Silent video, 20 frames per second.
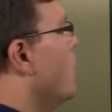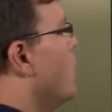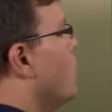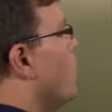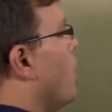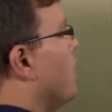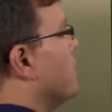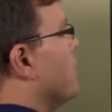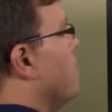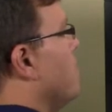
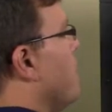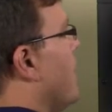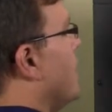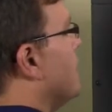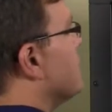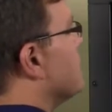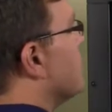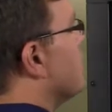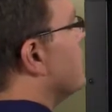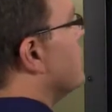Well, the
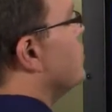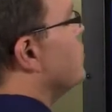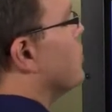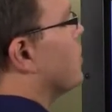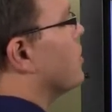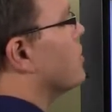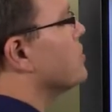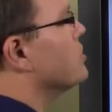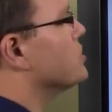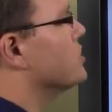mental
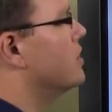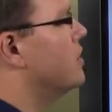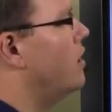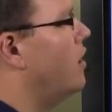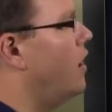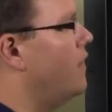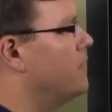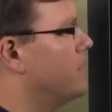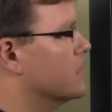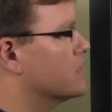inertia
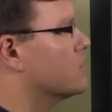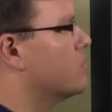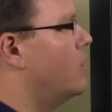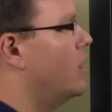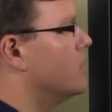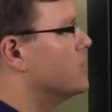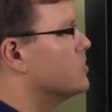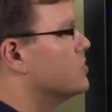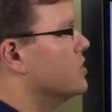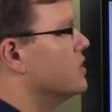on this
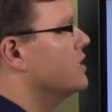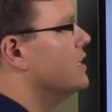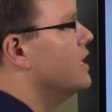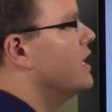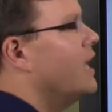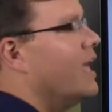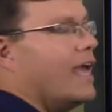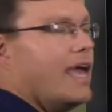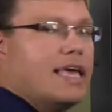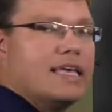question
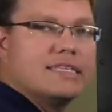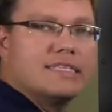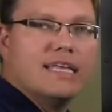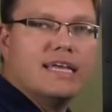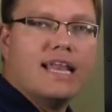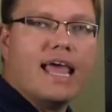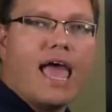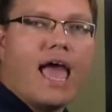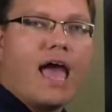is that